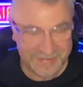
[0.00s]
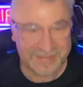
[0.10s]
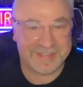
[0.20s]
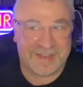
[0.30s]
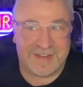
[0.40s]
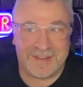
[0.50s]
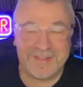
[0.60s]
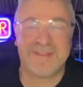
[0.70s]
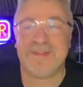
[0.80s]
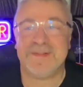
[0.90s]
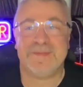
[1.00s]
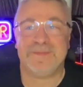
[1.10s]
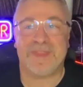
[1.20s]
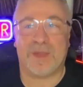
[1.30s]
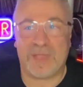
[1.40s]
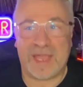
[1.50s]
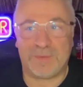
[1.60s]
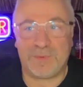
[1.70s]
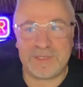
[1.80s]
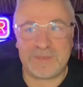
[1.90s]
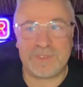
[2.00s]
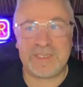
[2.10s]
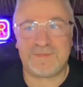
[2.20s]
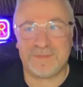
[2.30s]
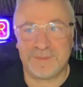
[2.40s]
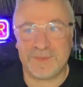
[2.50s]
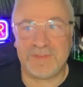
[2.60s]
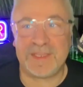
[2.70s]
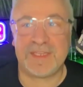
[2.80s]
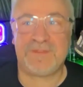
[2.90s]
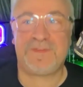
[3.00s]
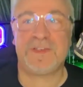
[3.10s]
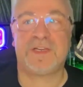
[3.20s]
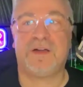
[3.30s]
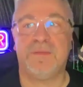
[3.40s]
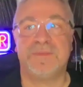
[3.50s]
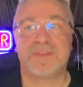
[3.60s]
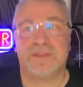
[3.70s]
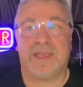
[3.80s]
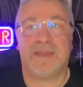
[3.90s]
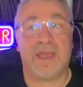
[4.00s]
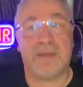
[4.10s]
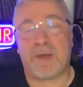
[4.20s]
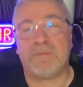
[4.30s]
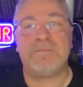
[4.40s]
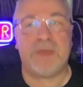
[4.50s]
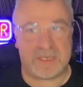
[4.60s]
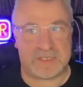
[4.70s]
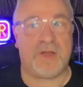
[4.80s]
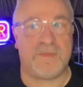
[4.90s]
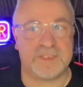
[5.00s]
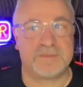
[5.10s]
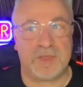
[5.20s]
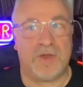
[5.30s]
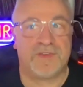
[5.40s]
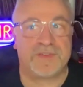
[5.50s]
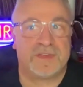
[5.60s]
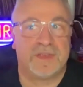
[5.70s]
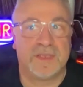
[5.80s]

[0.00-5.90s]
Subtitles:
So no, we are. We're living in different times, and probably better times. Let's be honest.